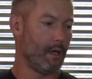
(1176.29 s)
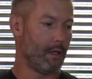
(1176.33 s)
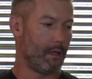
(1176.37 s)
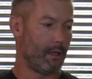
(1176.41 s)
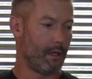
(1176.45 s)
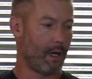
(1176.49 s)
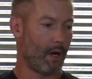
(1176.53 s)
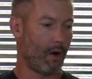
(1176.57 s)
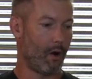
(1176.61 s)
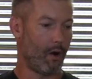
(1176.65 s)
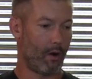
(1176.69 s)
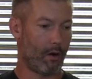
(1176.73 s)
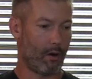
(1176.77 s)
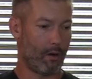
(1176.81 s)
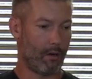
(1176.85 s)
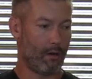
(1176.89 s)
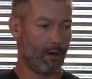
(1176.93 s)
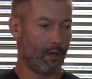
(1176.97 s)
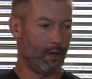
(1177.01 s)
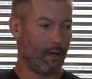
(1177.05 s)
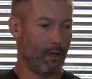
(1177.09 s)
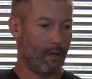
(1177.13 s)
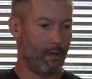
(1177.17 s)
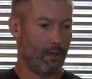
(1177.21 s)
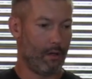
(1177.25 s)
They are
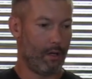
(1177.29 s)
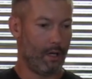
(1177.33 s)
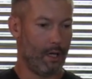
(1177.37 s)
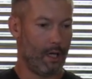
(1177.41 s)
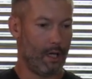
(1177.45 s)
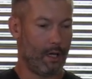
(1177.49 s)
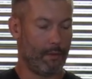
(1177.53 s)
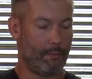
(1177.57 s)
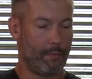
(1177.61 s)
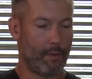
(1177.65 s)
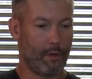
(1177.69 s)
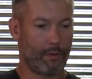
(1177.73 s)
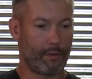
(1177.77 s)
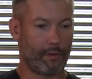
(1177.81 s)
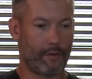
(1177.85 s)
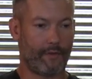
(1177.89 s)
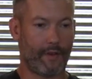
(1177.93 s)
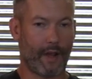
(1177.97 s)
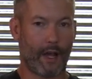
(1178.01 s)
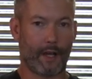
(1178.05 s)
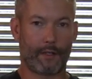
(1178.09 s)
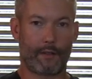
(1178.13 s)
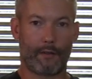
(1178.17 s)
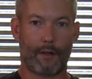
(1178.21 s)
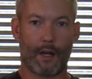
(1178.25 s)
both the
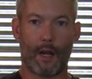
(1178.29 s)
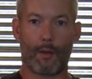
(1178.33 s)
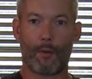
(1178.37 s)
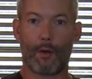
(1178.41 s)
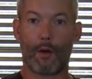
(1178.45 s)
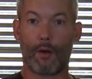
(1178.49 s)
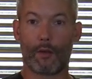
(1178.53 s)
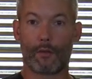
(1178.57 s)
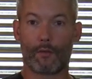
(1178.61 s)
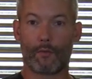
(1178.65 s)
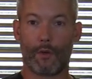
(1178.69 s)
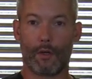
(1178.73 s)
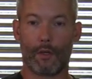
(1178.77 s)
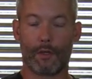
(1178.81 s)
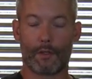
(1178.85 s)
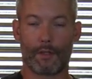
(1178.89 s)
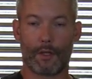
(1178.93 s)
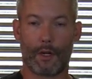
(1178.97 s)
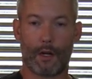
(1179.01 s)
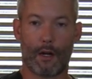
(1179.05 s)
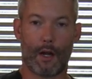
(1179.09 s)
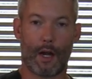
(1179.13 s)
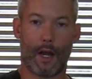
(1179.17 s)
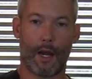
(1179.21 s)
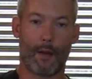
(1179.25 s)
factory ammo as well as
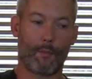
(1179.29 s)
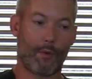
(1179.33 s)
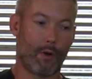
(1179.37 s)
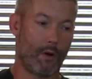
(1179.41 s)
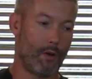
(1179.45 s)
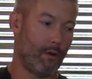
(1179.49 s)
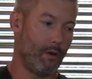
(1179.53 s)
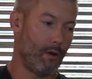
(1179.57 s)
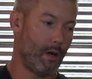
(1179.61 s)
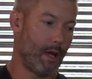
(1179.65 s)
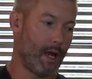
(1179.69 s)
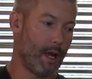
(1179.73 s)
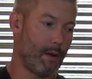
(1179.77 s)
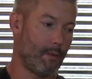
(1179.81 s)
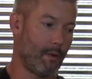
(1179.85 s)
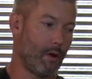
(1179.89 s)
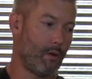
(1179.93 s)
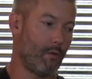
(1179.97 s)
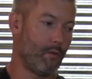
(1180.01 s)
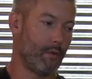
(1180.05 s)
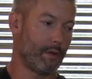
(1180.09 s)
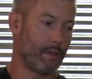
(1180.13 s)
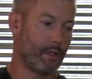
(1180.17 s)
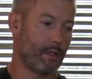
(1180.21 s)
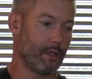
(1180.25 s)
their
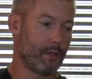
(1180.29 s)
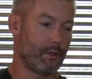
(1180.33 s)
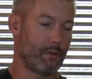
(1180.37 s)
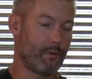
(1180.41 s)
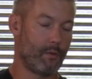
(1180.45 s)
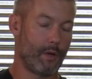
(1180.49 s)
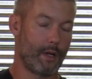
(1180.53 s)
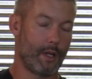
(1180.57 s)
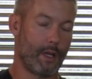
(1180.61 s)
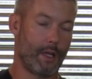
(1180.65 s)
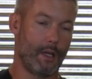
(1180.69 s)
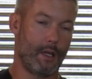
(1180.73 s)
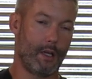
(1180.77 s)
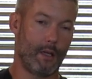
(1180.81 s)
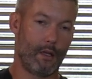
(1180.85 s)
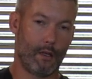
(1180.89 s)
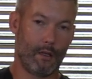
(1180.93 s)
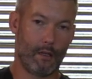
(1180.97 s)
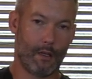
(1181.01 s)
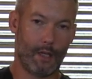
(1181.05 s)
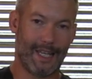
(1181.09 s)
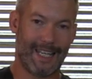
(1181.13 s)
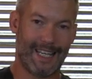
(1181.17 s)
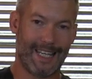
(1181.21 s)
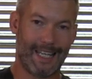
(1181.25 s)
ammo with this
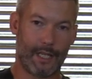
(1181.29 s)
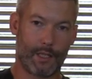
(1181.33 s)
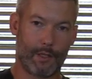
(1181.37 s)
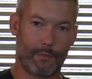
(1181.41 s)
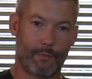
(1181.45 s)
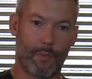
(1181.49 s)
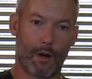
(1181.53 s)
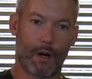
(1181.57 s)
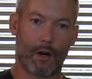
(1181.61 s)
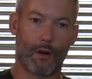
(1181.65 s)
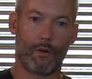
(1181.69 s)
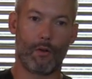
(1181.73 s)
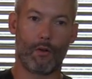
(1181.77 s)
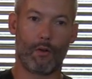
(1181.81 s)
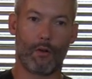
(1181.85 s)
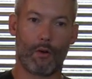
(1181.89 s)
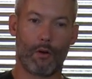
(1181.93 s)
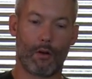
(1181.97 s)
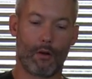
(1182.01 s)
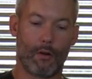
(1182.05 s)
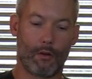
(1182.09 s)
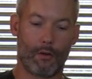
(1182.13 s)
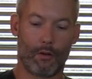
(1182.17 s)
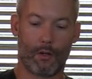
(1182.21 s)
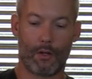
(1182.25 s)
20-inch barrel
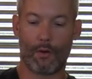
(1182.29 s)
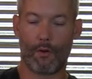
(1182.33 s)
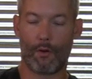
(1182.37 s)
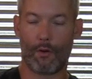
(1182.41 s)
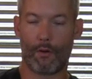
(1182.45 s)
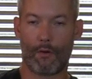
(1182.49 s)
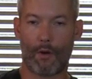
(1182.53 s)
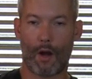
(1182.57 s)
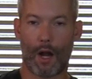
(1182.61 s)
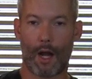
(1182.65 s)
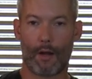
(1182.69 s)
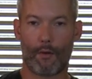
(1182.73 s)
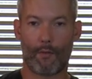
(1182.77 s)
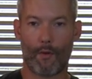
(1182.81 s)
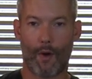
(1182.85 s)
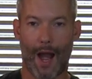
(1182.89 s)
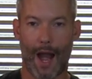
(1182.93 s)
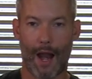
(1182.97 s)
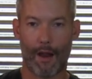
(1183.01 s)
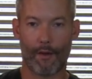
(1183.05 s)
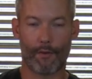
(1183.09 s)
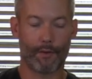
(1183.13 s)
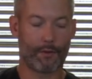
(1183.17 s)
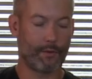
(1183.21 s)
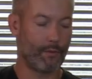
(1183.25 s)
are going right
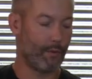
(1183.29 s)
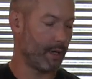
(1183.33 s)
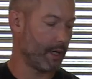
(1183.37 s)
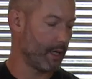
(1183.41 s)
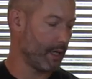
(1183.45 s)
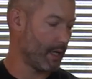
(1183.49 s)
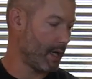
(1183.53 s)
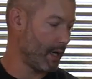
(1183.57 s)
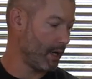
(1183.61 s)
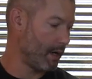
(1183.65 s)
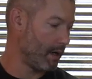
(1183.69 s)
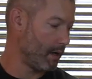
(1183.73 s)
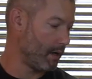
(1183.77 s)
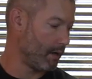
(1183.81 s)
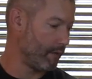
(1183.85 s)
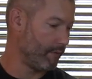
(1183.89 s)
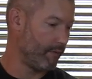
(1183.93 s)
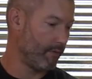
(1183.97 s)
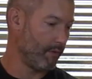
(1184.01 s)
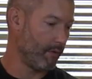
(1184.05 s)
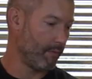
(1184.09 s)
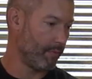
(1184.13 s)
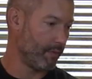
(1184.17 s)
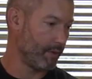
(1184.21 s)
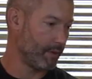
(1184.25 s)
around 2,800
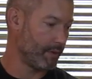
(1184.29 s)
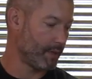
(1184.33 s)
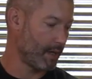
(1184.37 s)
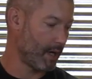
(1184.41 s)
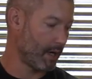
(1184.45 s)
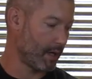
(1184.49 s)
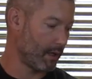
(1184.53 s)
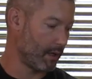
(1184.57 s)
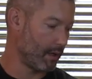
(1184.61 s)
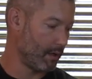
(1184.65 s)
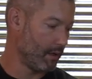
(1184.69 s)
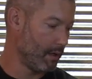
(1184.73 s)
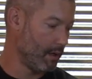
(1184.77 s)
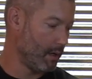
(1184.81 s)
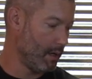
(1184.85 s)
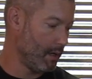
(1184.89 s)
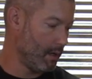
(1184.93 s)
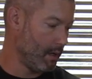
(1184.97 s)
foot per second.